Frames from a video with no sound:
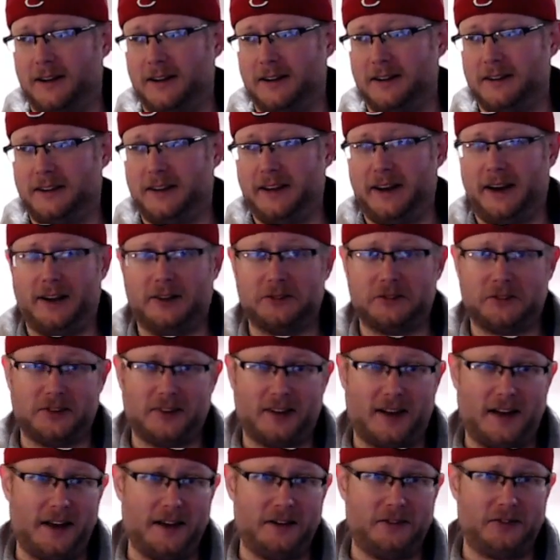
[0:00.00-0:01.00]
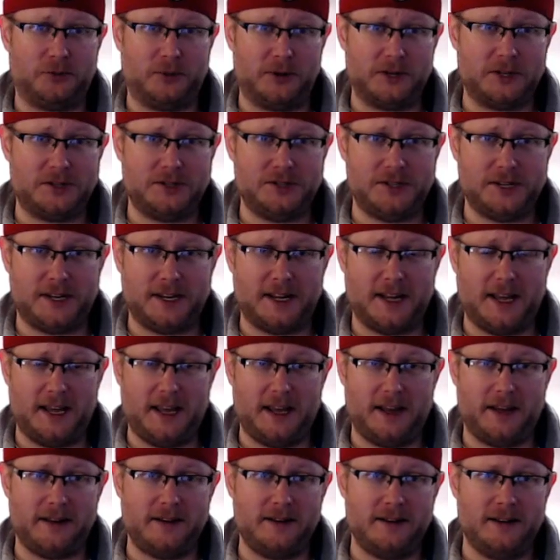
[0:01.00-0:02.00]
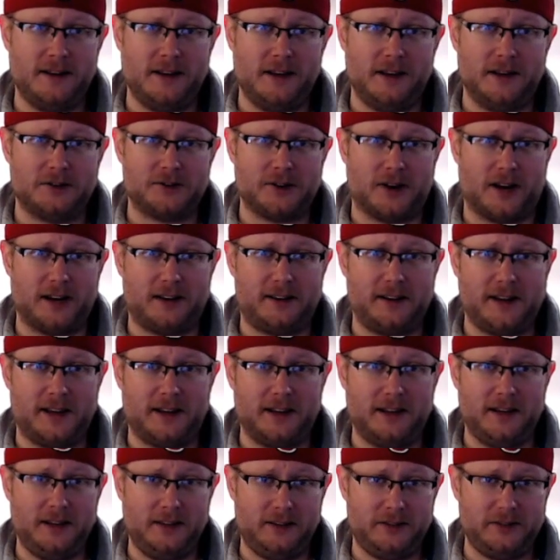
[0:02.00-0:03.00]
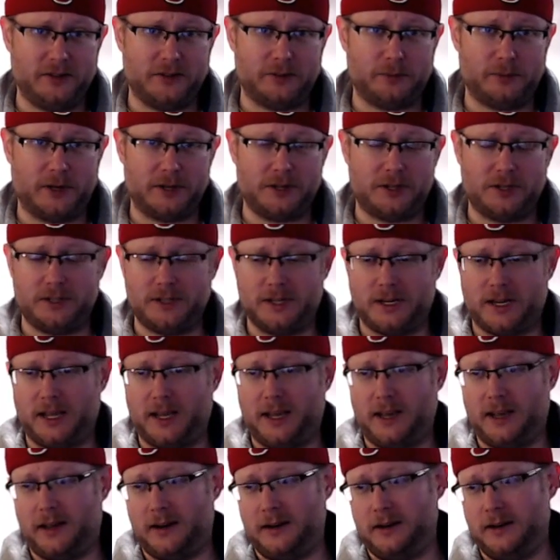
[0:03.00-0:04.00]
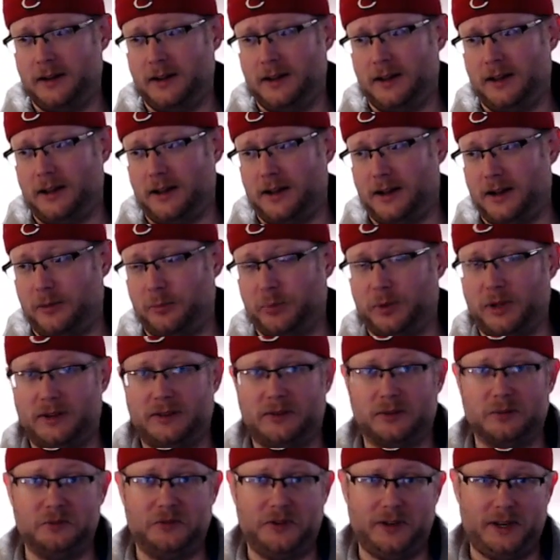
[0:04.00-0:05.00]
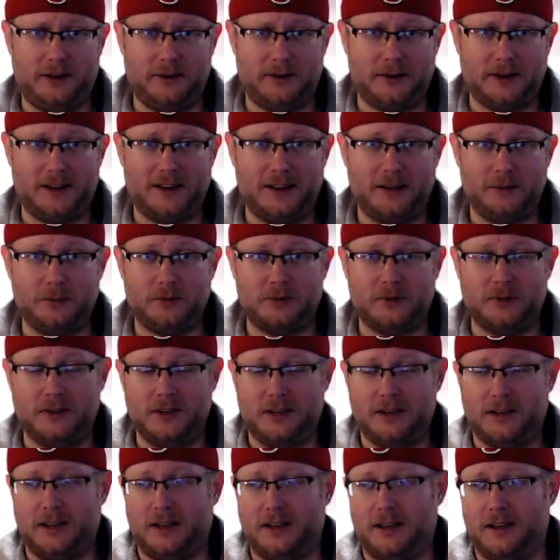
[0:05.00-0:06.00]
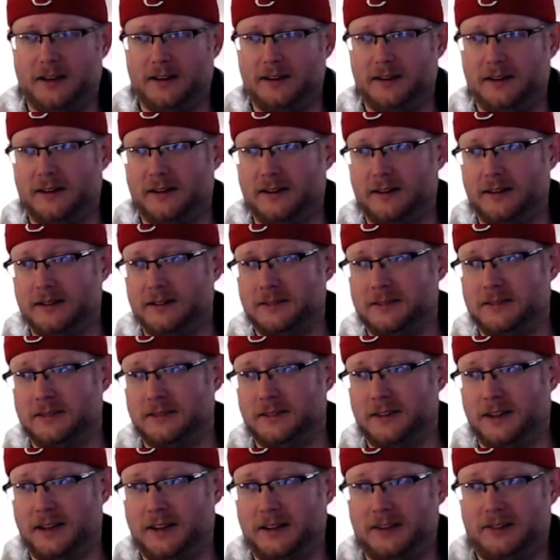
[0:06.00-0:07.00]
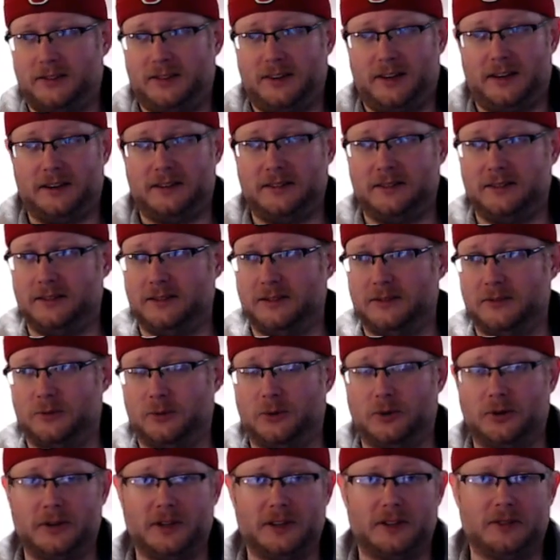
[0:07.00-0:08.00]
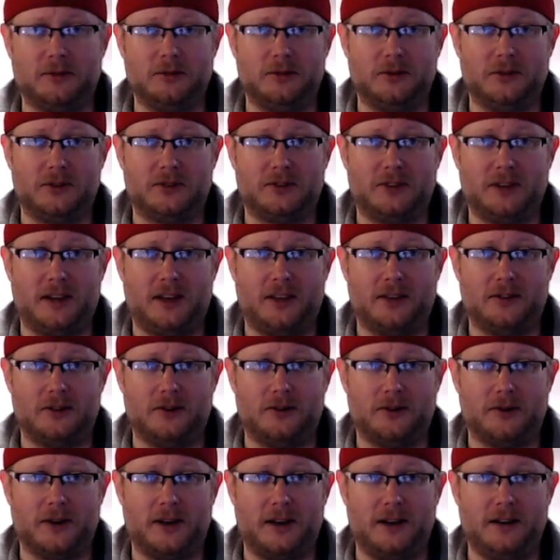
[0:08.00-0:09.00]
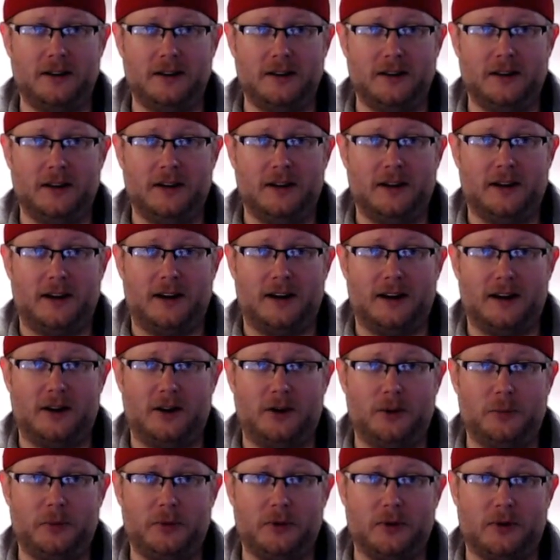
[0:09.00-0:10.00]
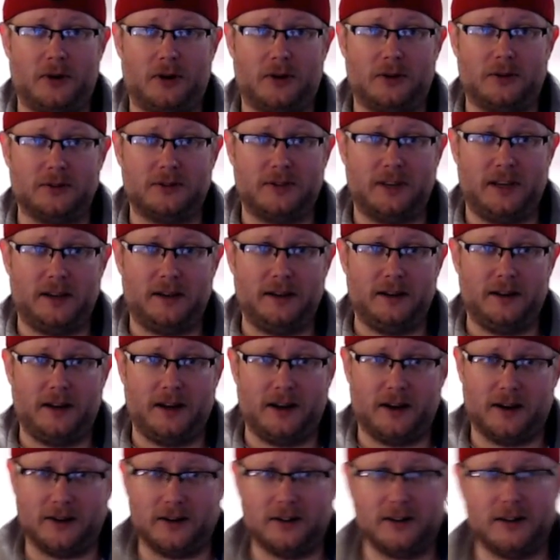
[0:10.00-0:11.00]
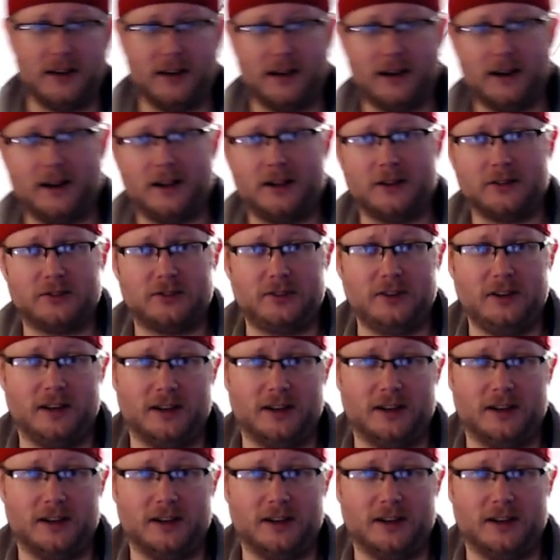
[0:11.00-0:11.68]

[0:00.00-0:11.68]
Get outside as much as you can. Try to take it easy as much as you can. Play some video games. And like I said, we'll get through this together, okay? Hope you're all taking care, and I'll see you.